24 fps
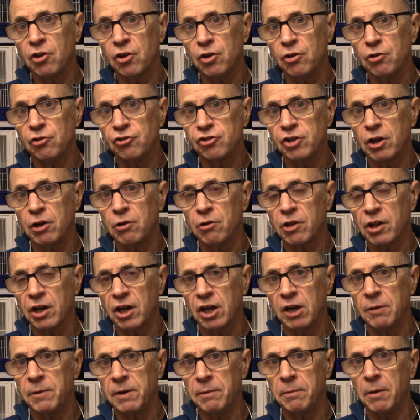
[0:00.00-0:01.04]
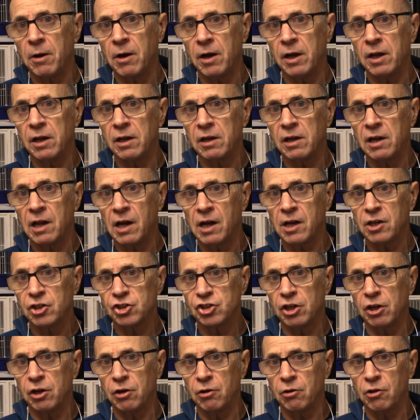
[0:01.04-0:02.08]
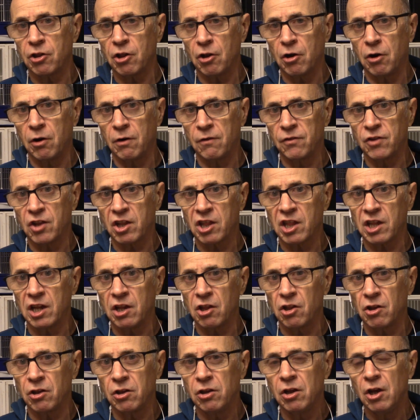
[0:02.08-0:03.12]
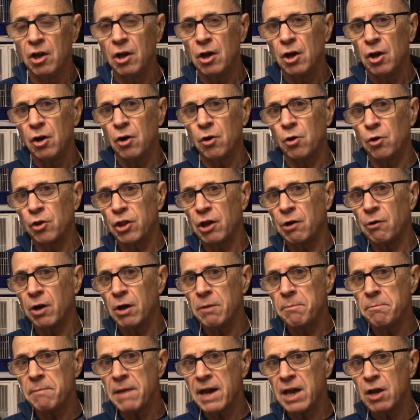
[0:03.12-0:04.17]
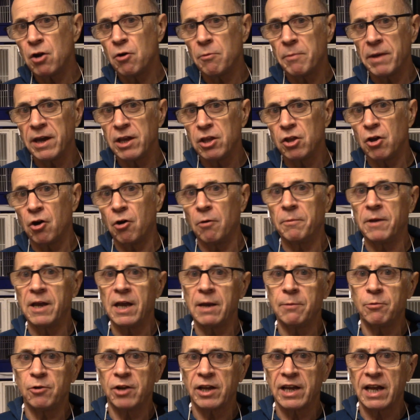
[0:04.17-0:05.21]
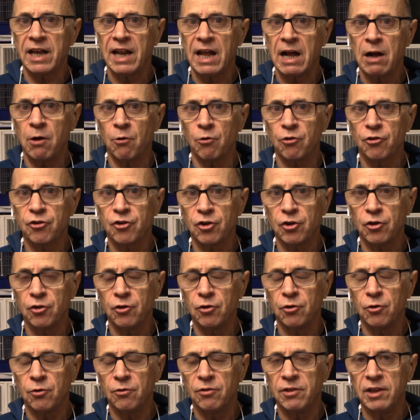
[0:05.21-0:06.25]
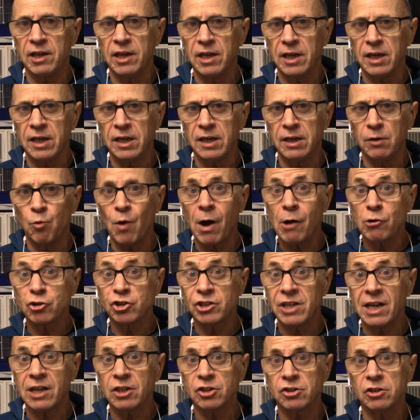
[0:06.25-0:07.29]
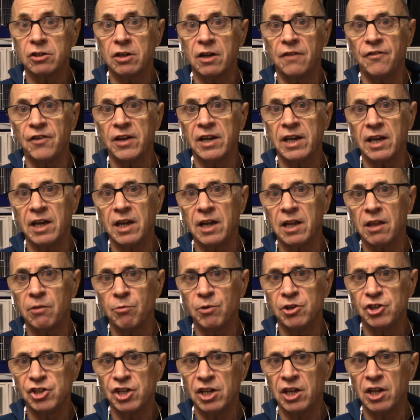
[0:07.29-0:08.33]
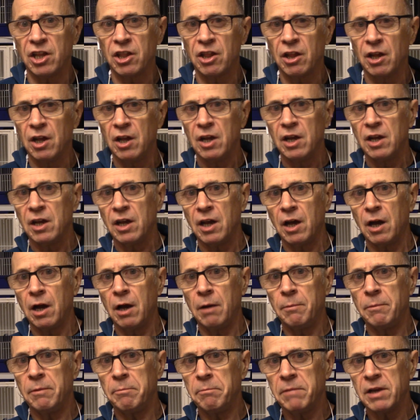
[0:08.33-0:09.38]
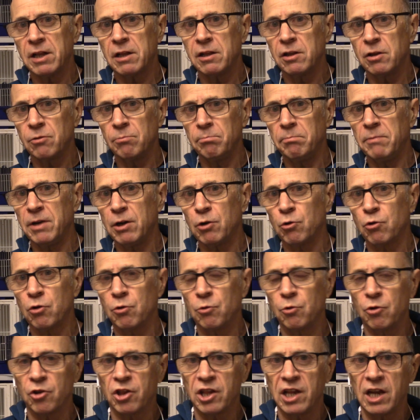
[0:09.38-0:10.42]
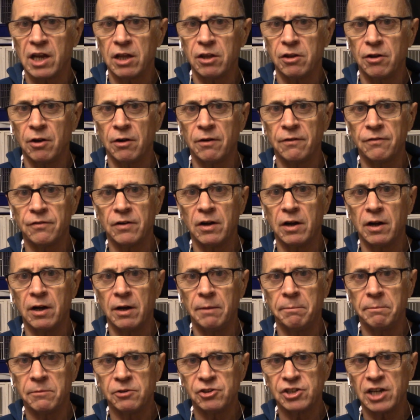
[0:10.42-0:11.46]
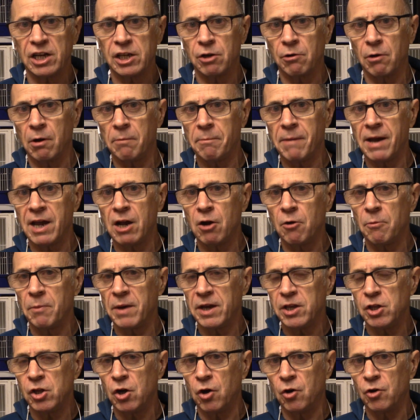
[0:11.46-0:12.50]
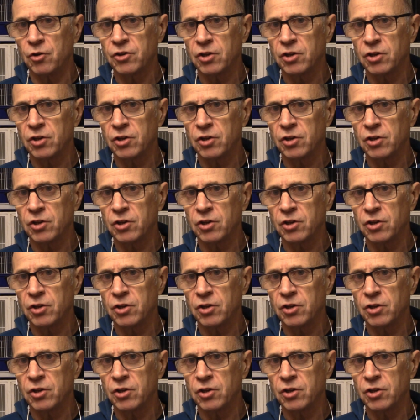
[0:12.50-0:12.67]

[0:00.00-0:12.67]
2 shows are going to be my last shows of the season, although I may or may not be able to get out to the Welsh National, I think it is, which is middle towards the end of January. May or may not